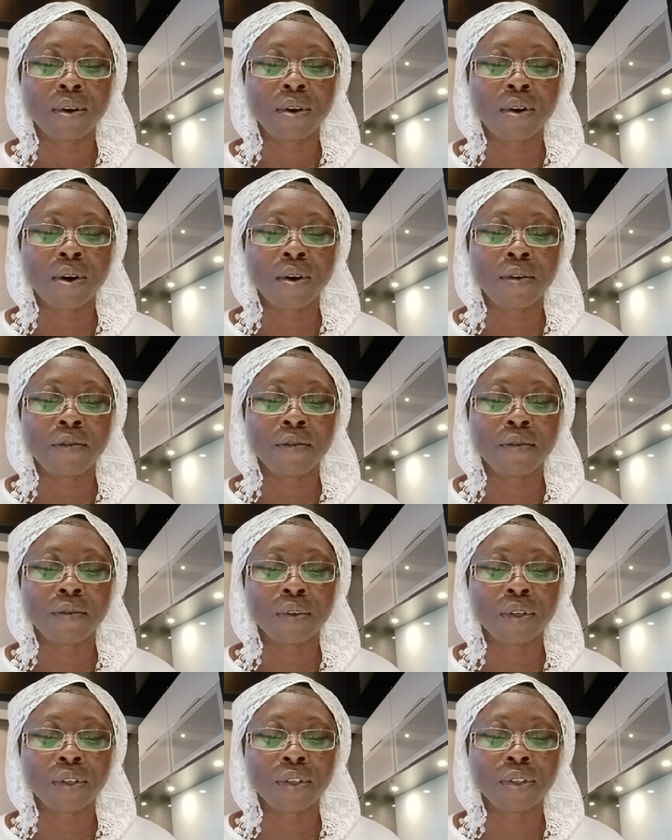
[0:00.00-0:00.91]
of
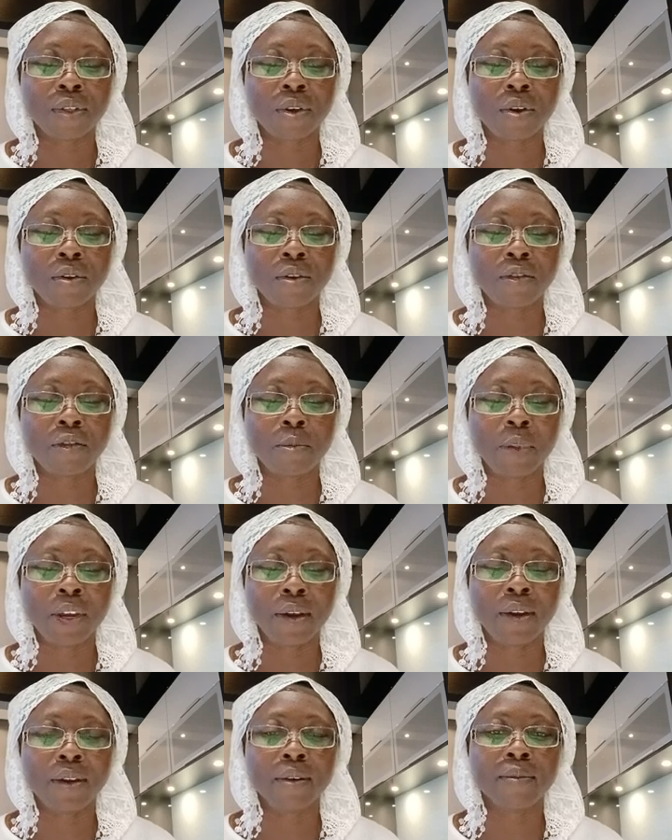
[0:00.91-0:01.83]
Son of
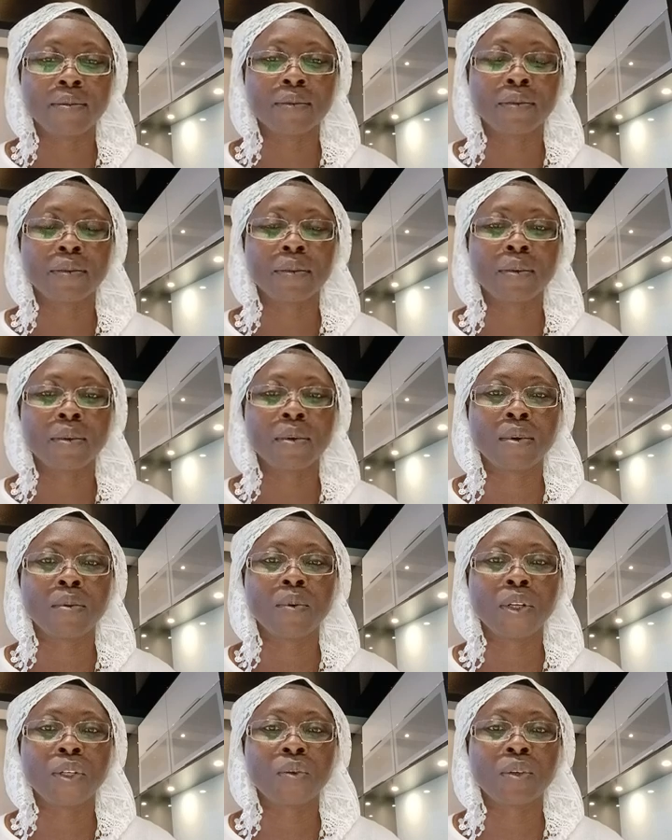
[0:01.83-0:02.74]
Man
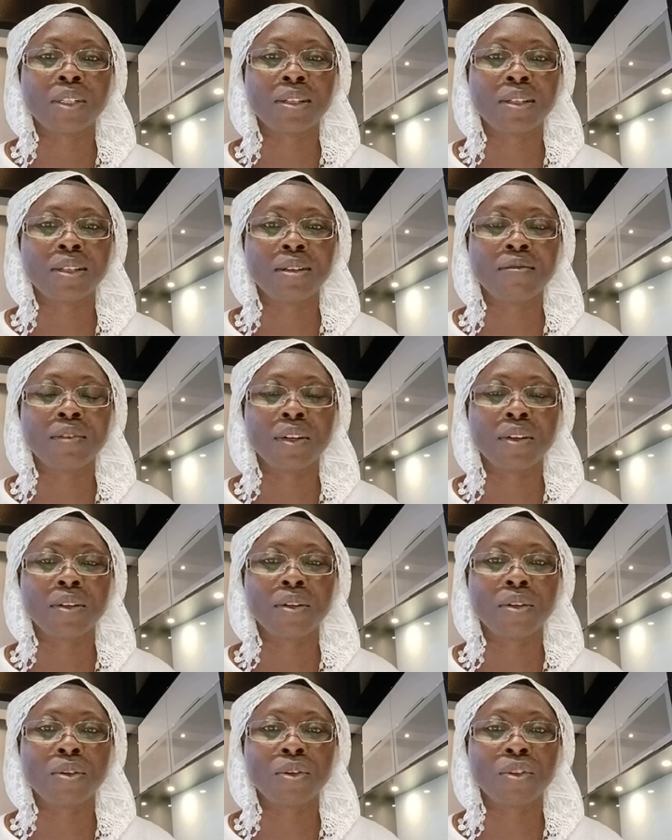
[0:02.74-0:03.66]
which was
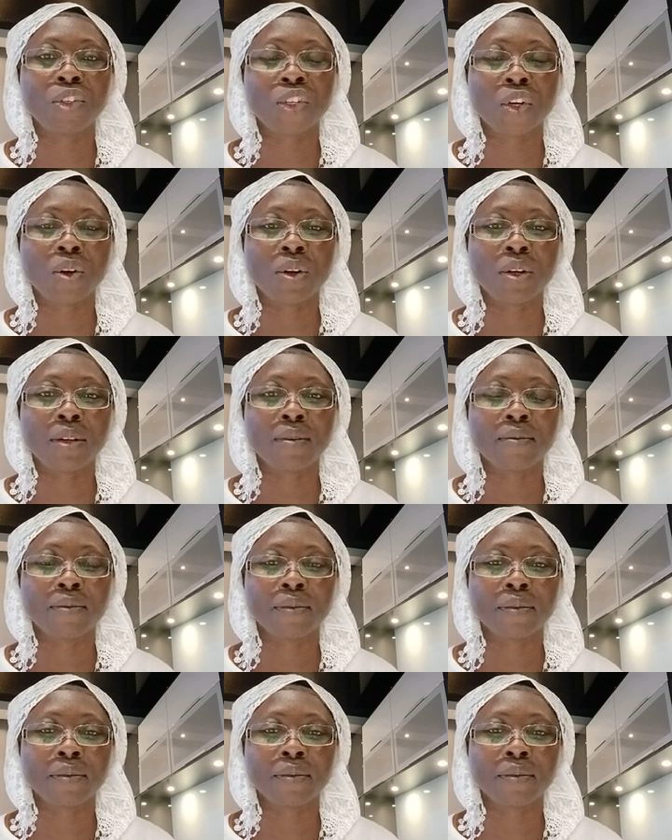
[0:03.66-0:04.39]
given to John